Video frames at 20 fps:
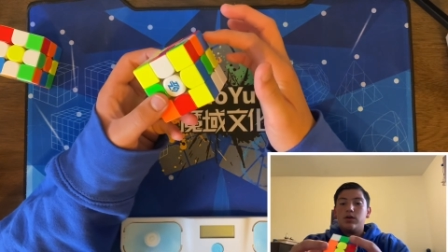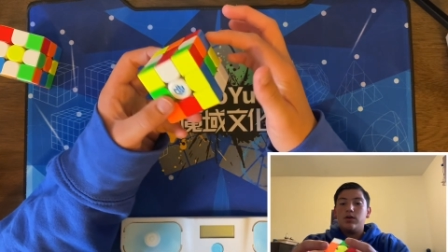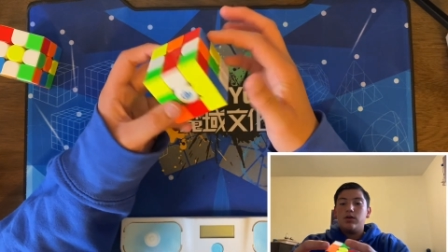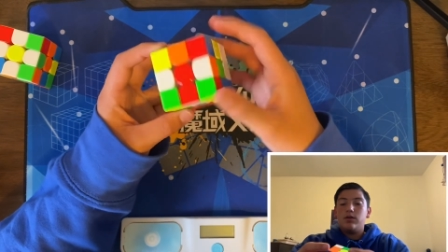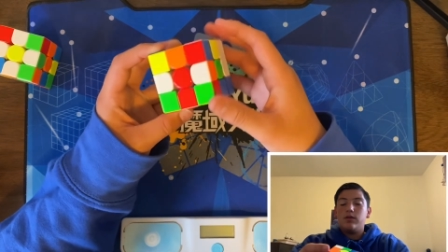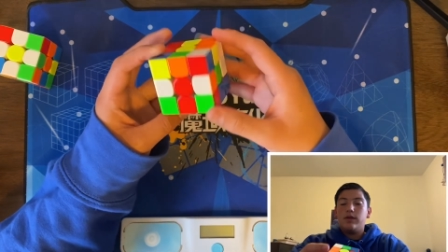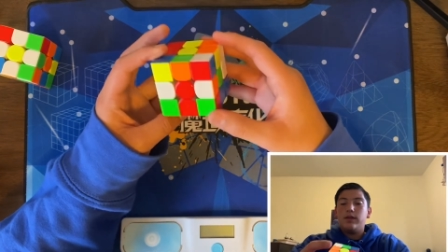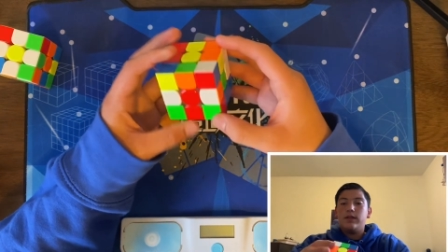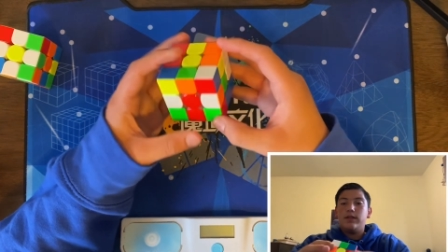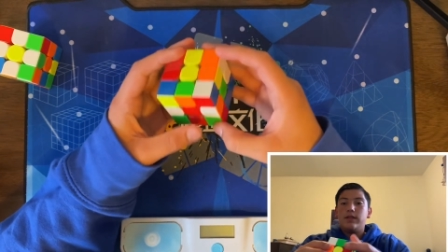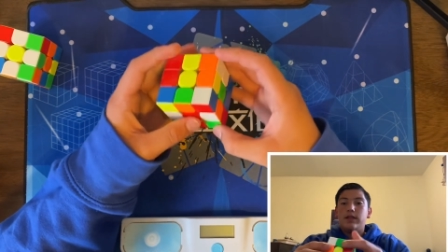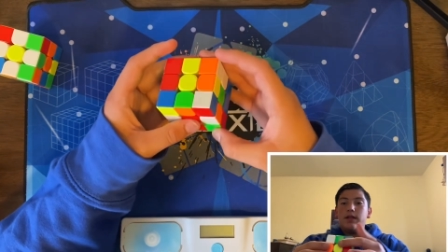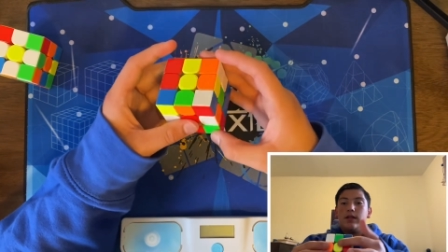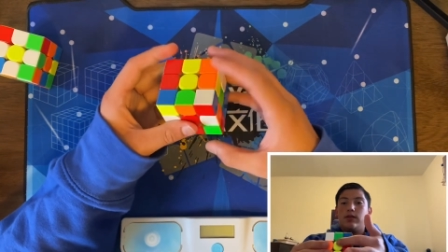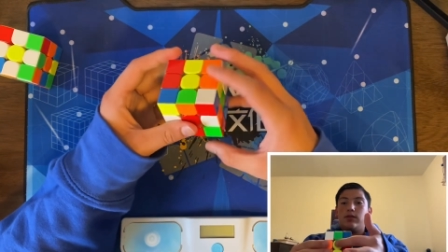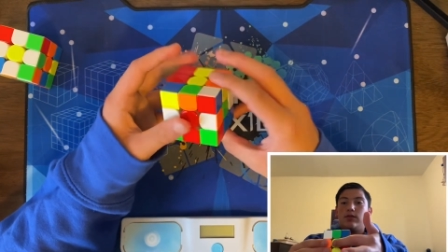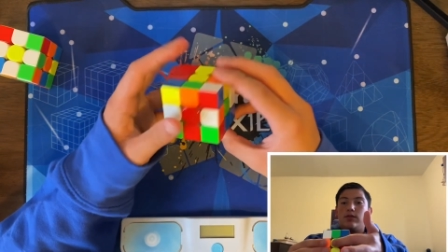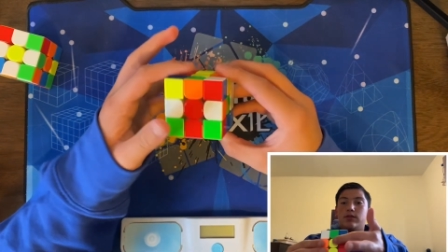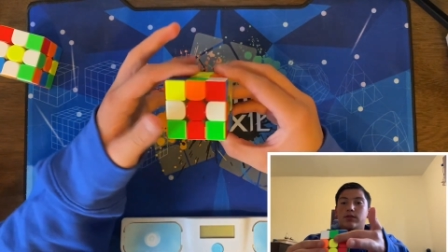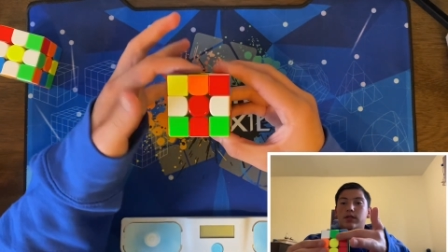So, and
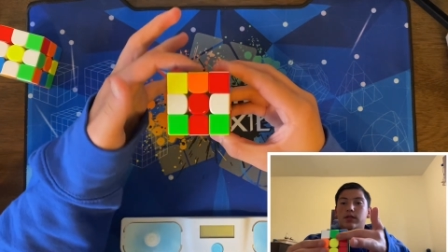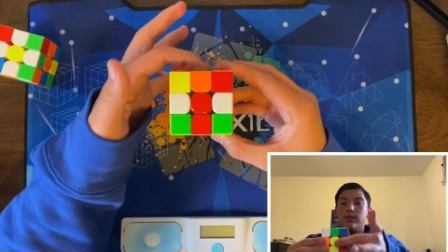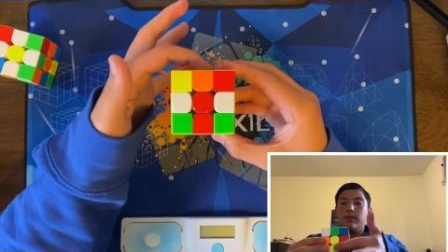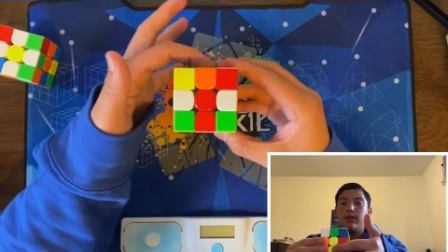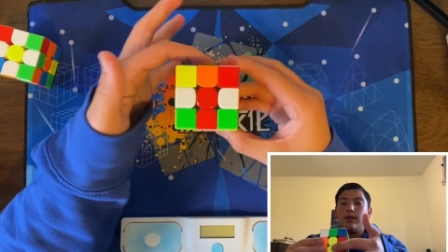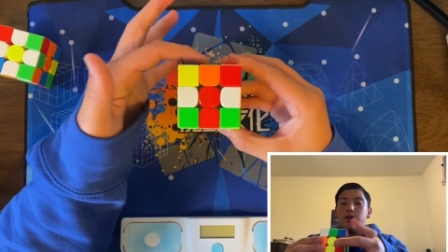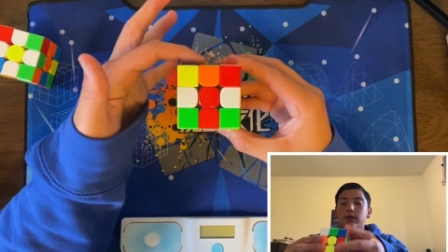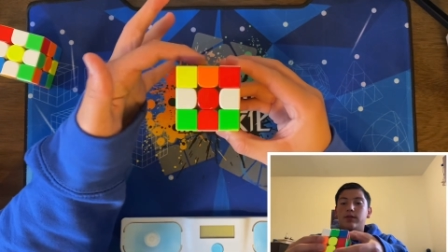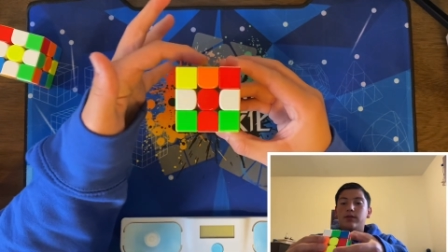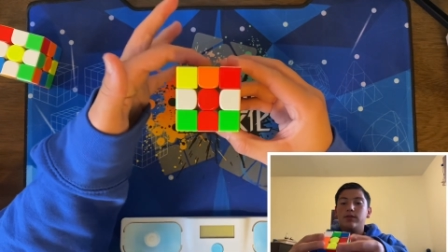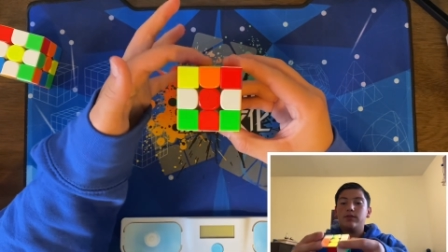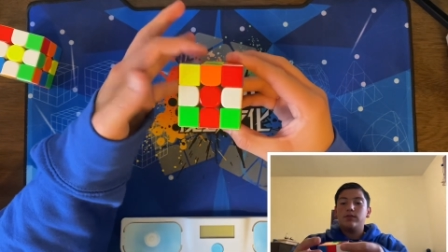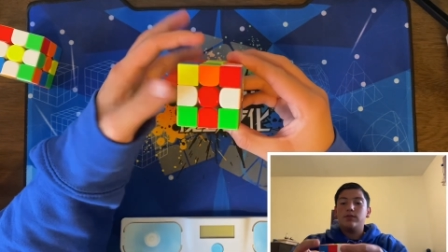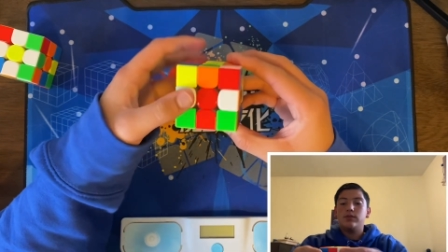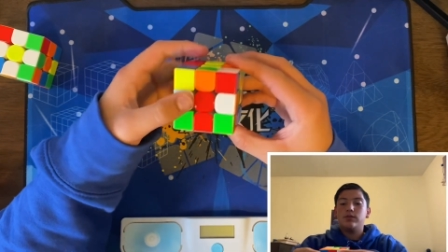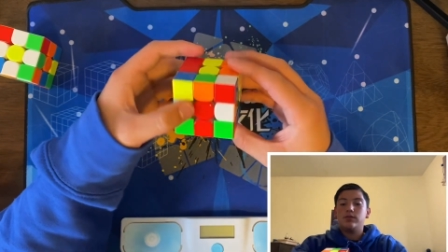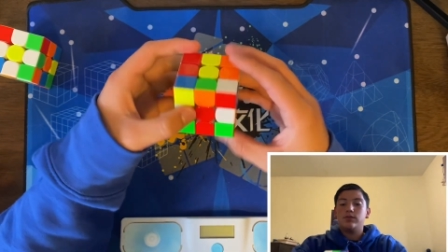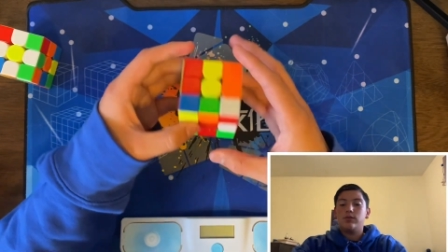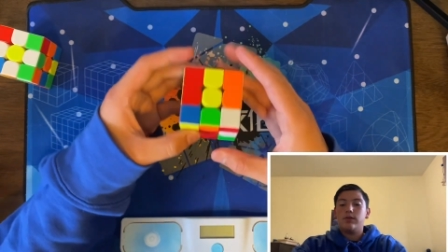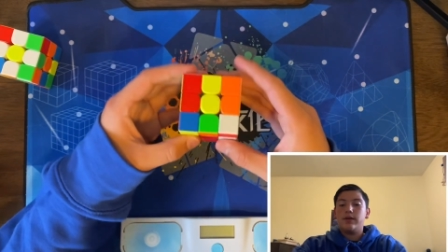the yellow is up here.
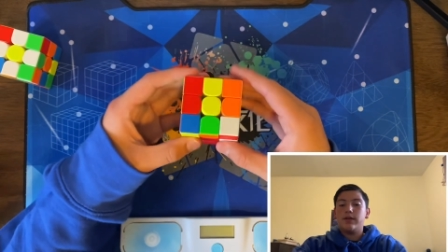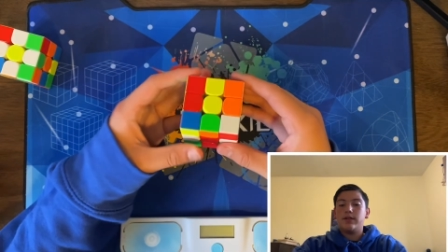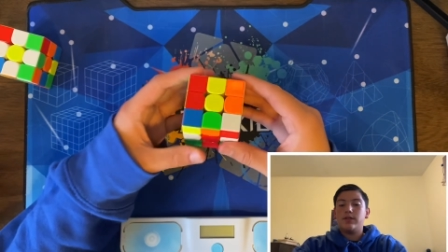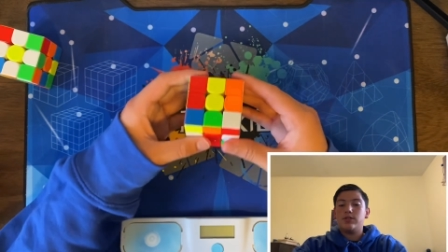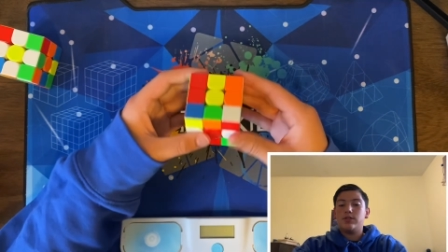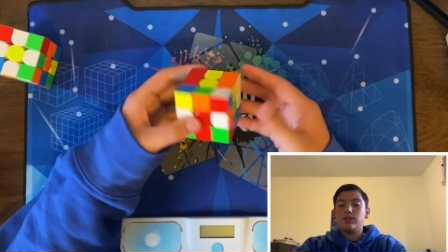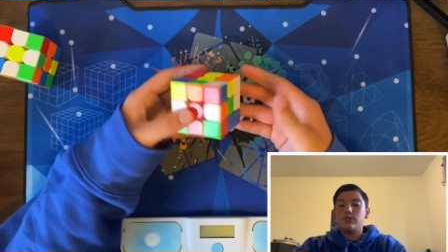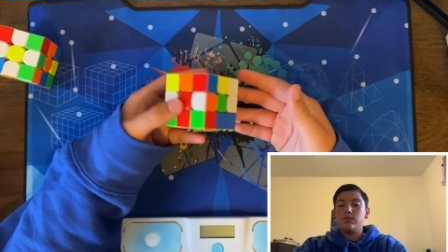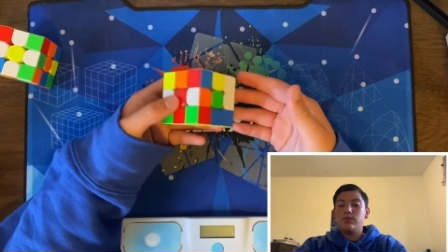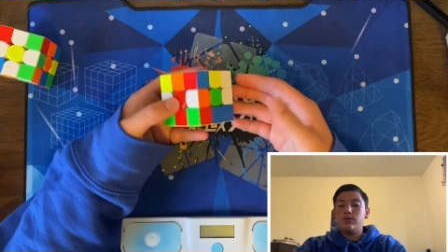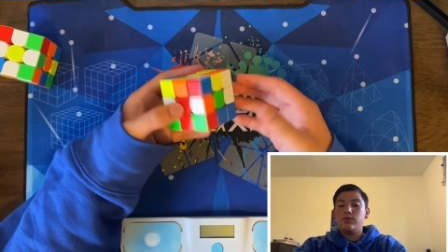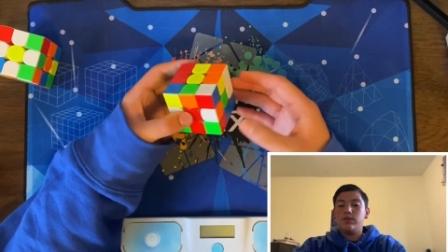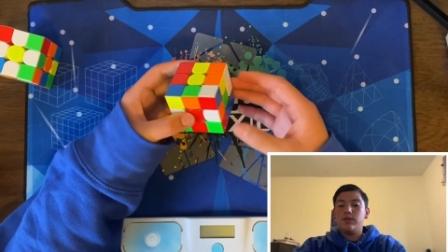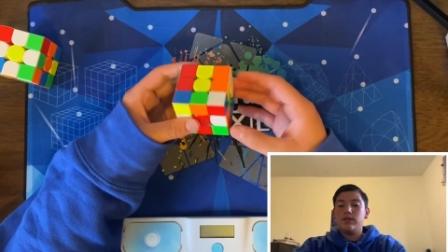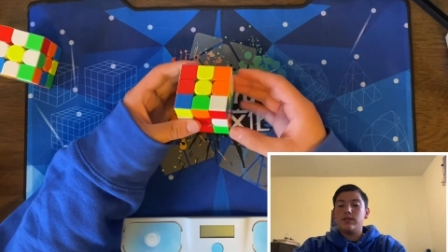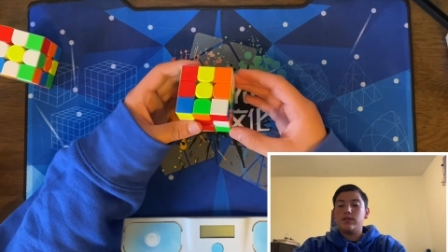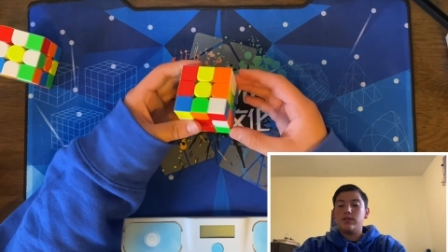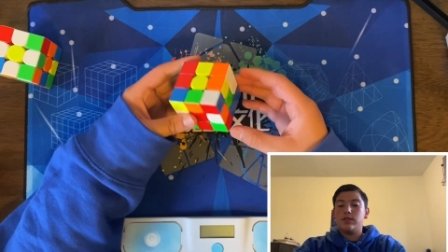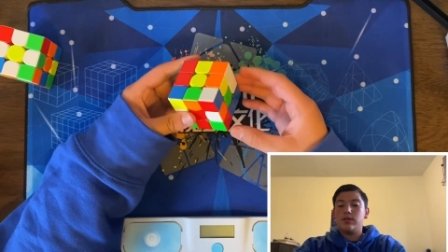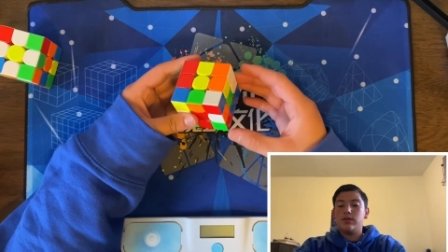So I can just
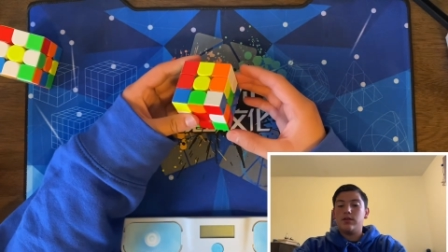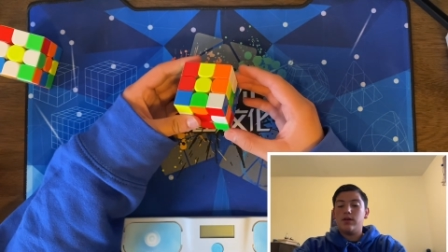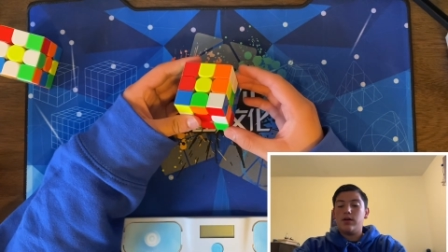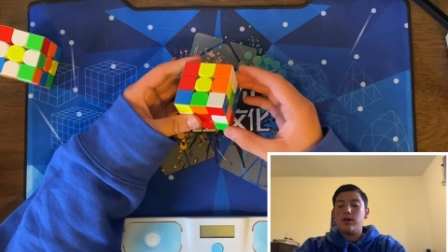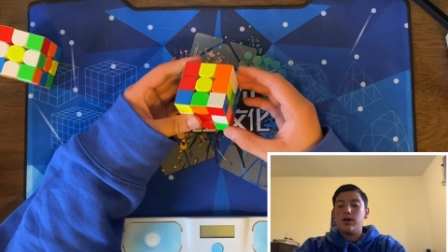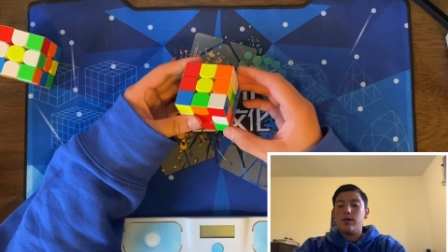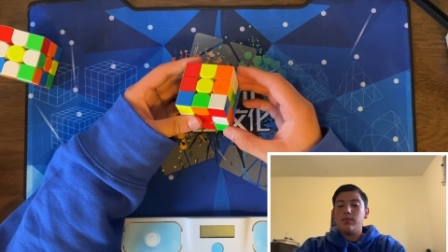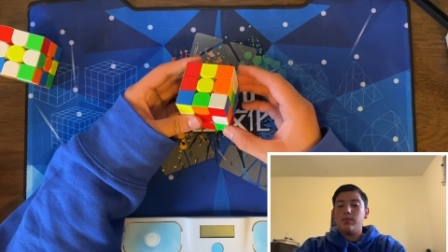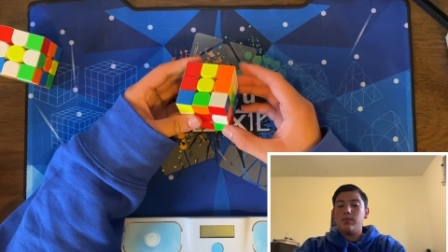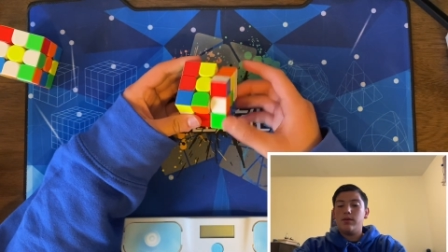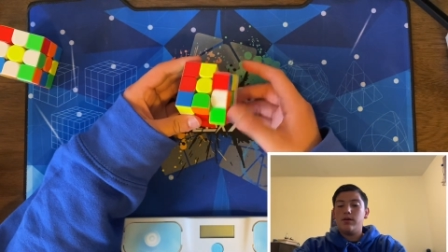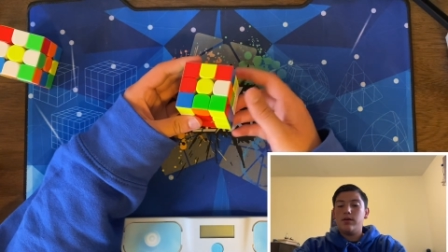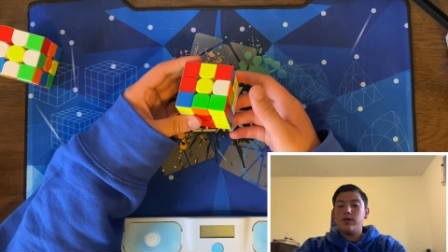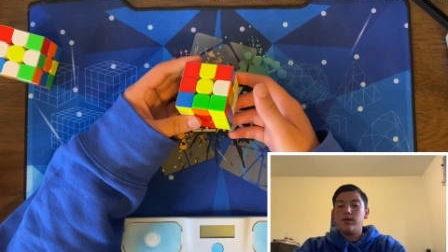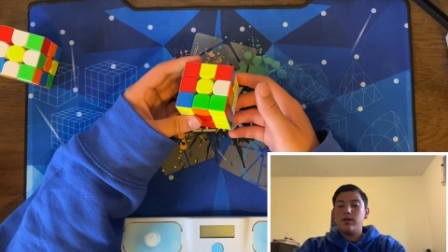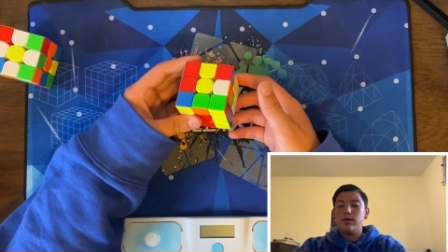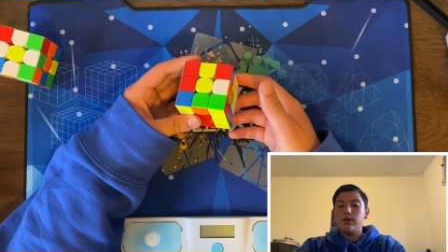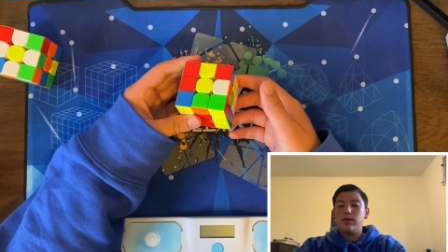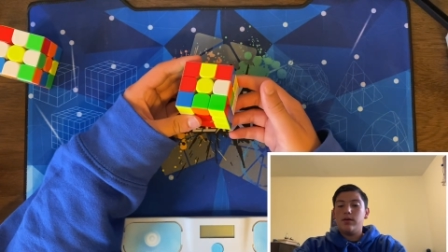move this up,